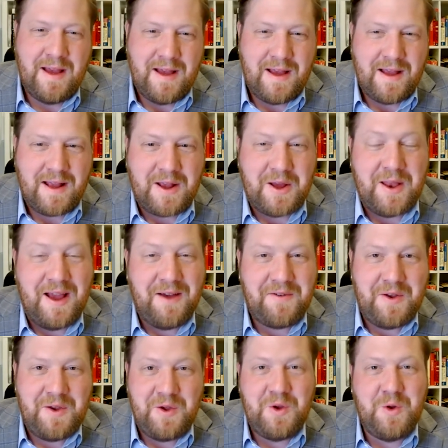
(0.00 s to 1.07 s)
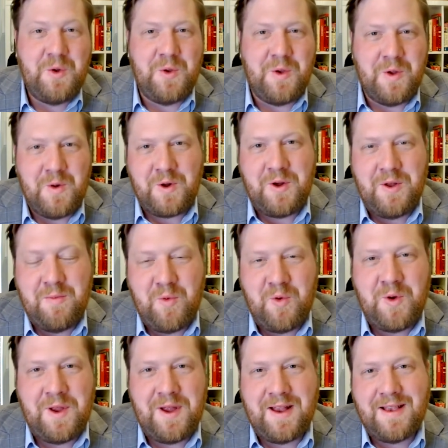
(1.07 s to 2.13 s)
Good afternoon or good
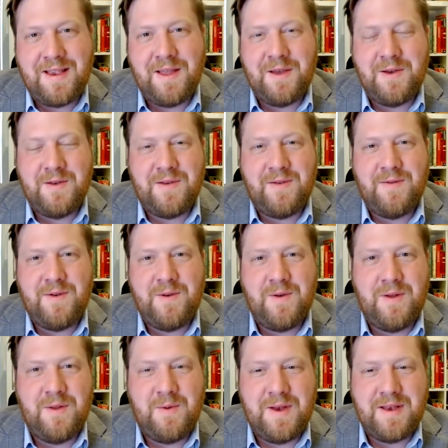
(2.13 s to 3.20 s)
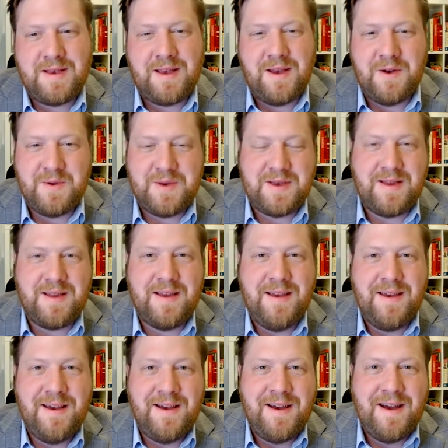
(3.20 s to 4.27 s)
morning to those of you on the West Coast.
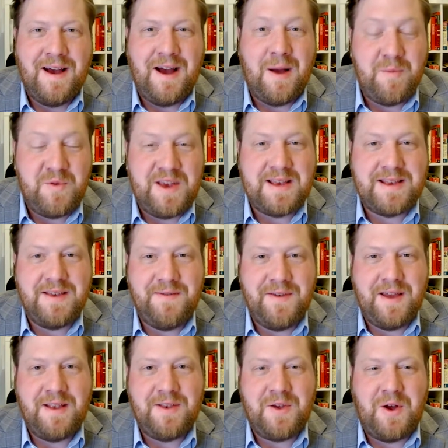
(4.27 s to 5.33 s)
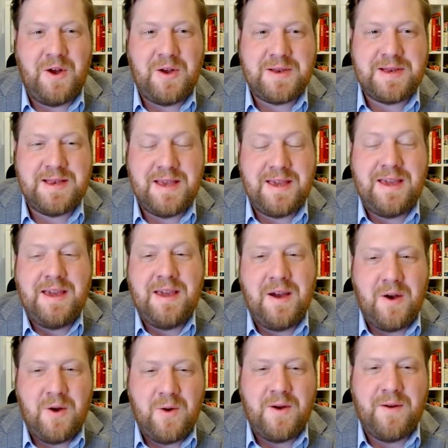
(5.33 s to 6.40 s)
I'm Jesse Van Tall,
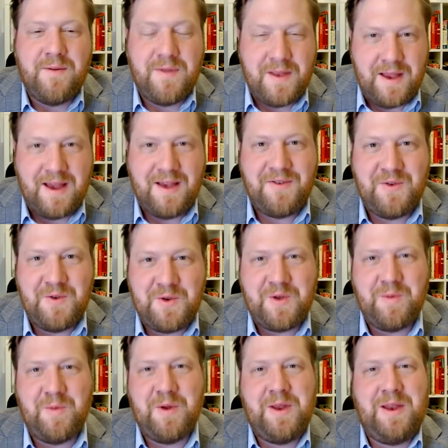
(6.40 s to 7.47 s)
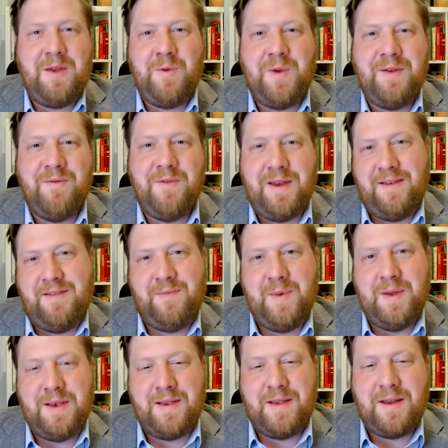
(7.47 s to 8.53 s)
CEO of the National Community Reinvestment
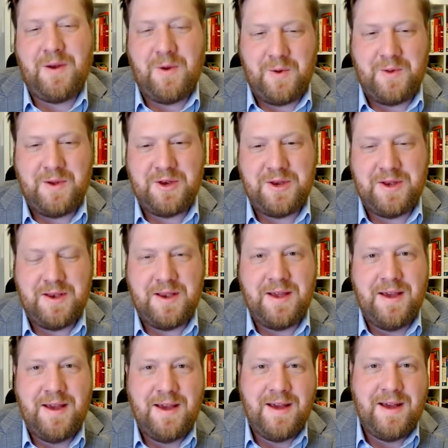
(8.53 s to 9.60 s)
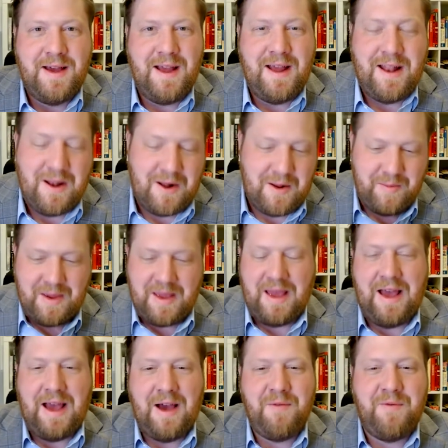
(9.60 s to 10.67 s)
Coalition. And on
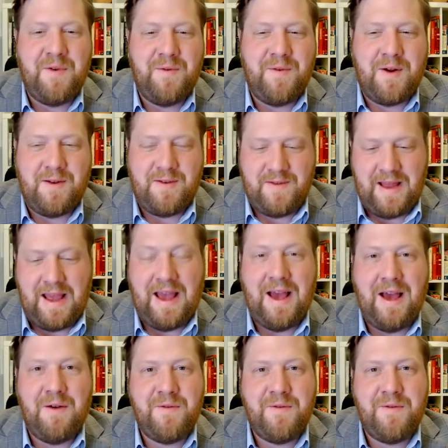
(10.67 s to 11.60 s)
behalf of our staff,